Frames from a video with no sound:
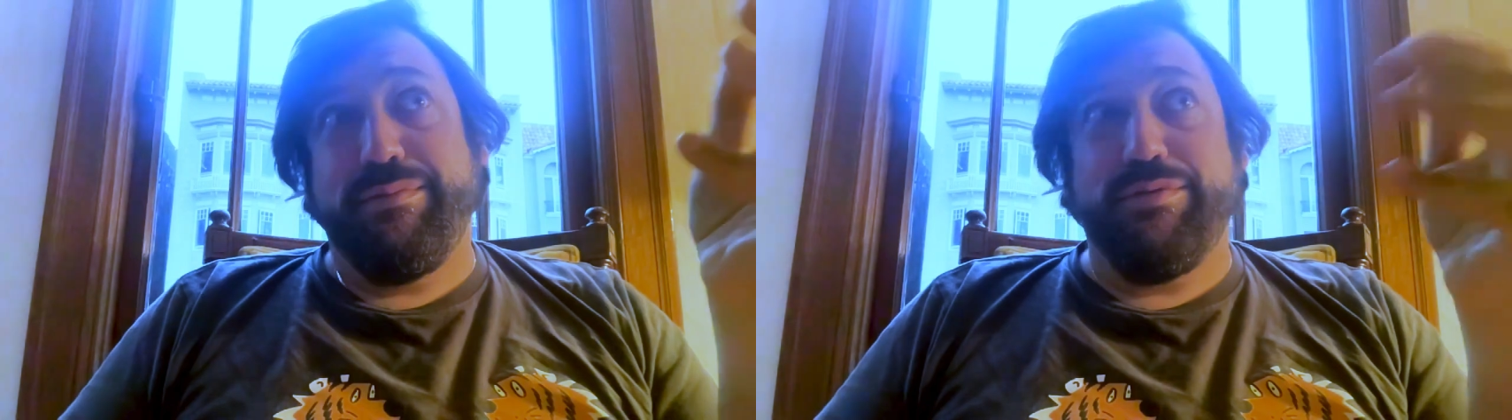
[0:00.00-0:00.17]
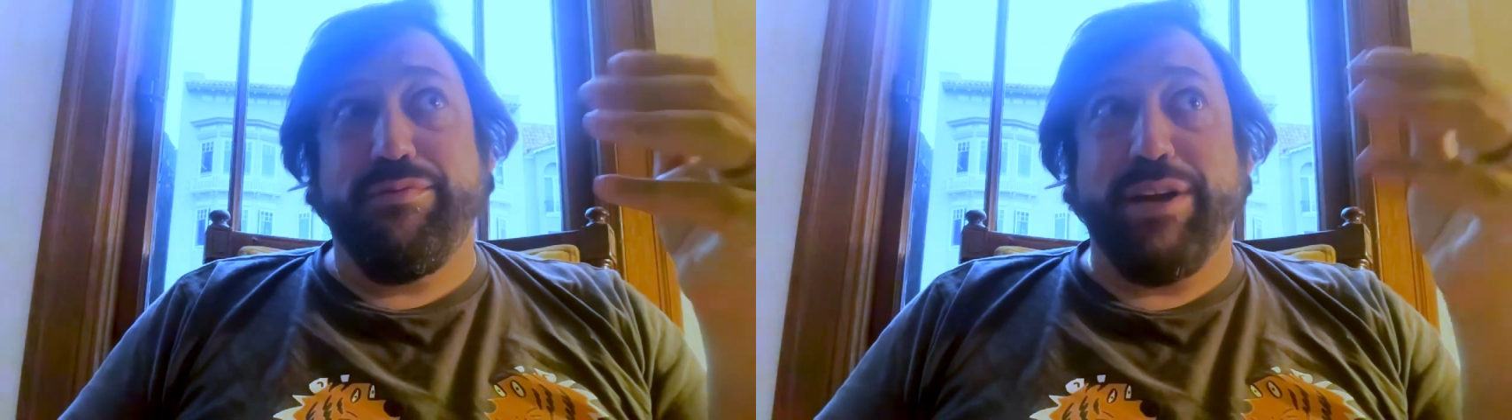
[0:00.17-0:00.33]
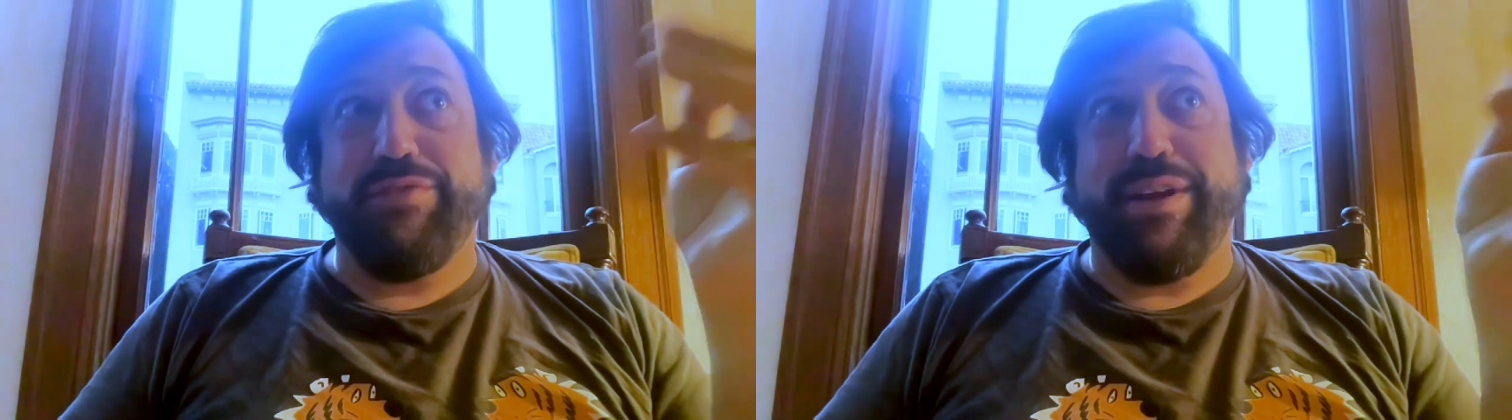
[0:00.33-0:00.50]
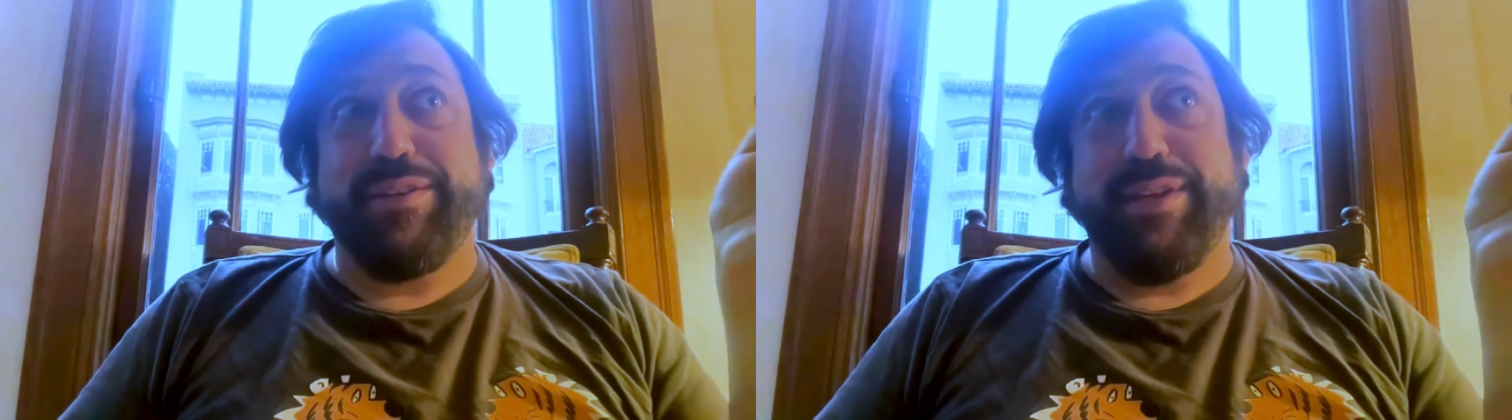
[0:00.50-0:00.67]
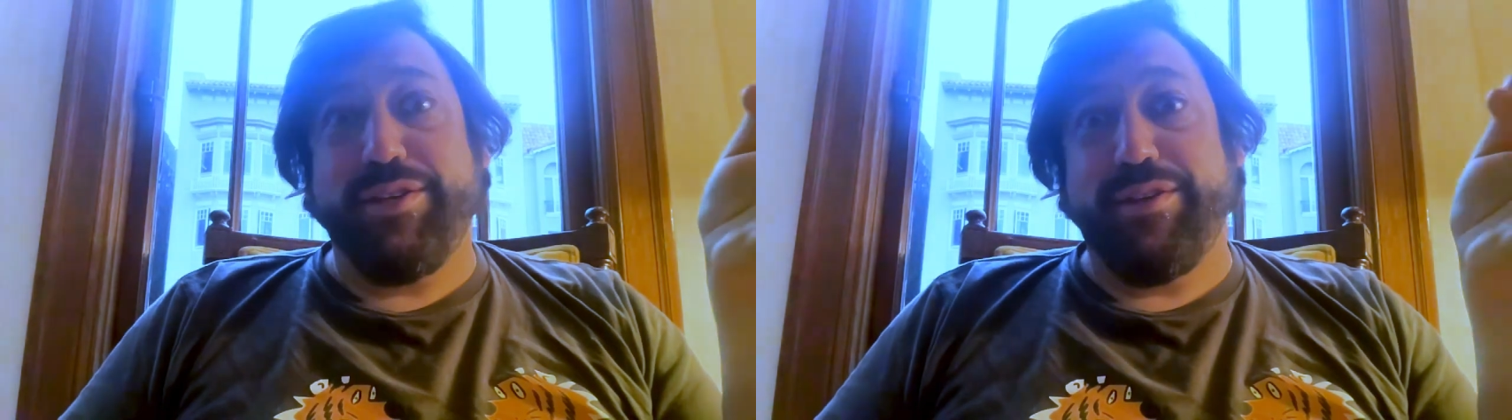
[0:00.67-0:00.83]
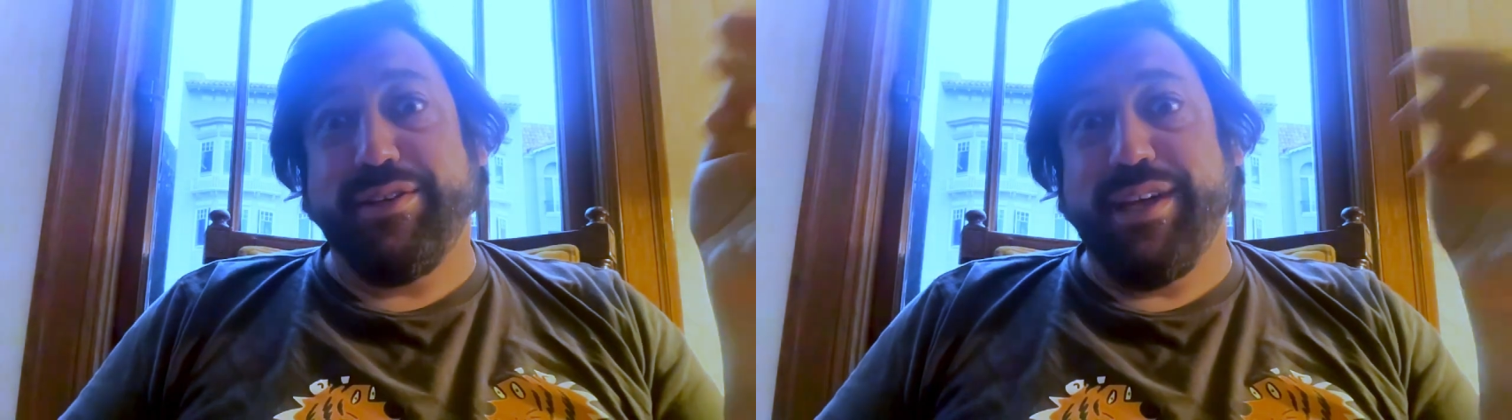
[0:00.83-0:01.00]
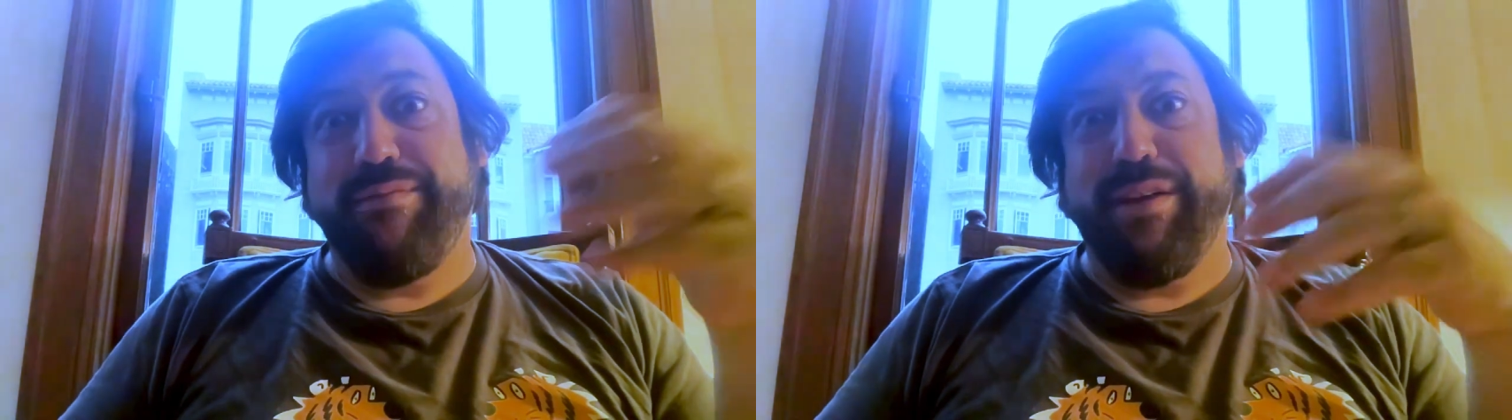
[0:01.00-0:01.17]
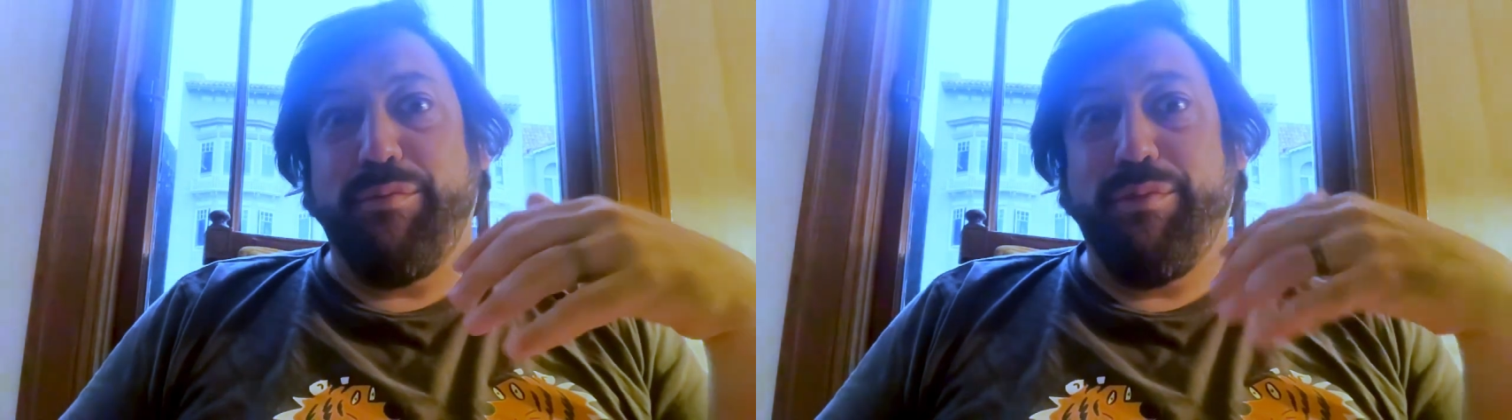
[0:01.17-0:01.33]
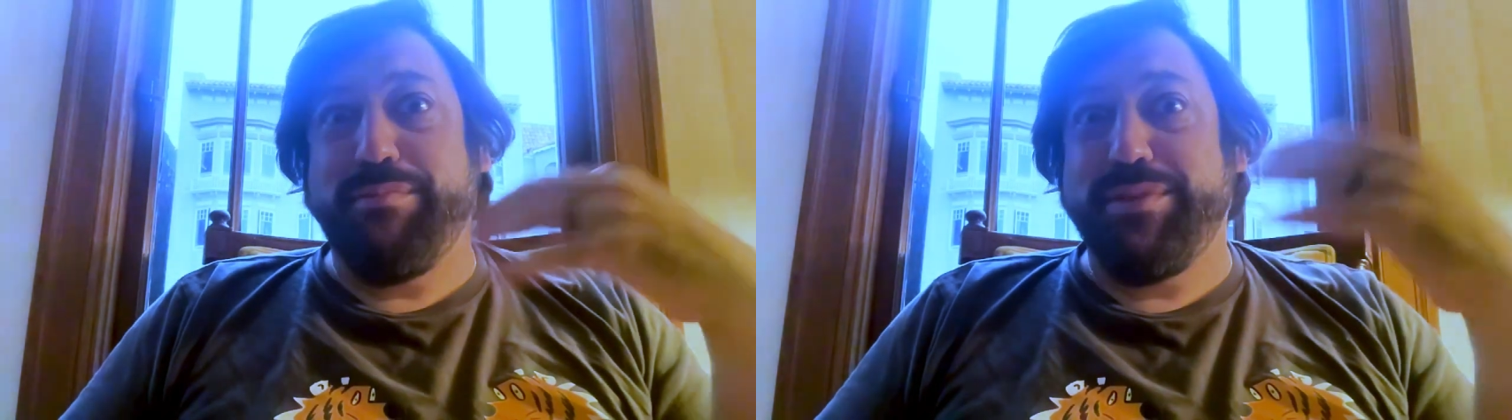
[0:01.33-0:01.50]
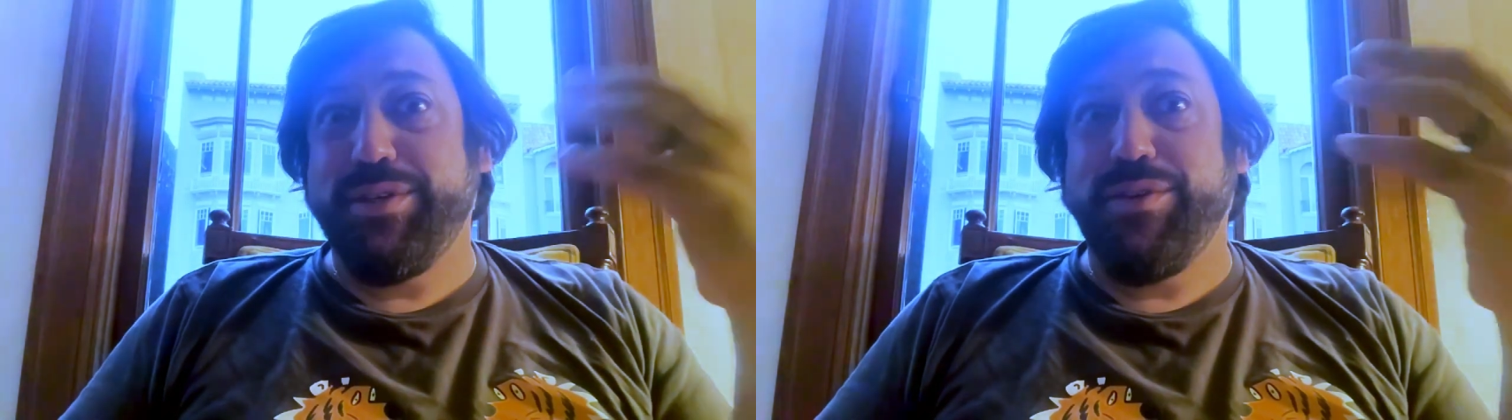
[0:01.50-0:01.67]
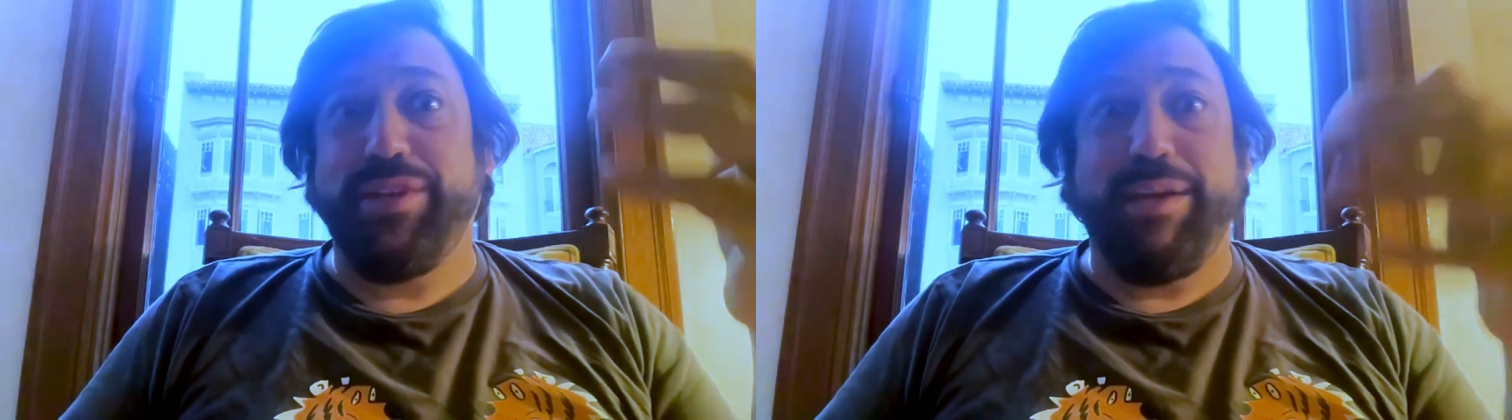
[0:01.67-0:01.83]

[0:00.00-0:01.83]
direct translation is kind of like whimsical